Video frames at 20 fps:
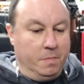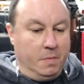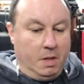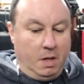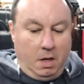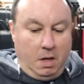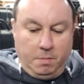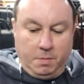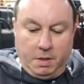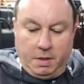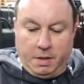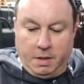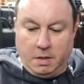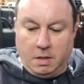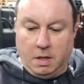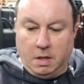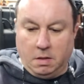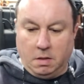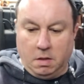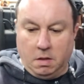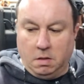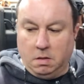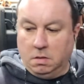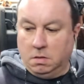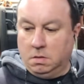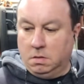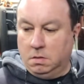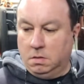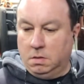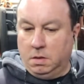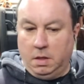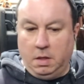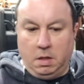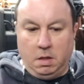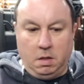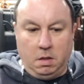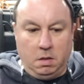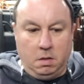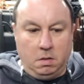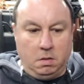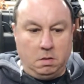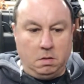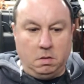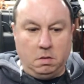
I'm gonna get that done, and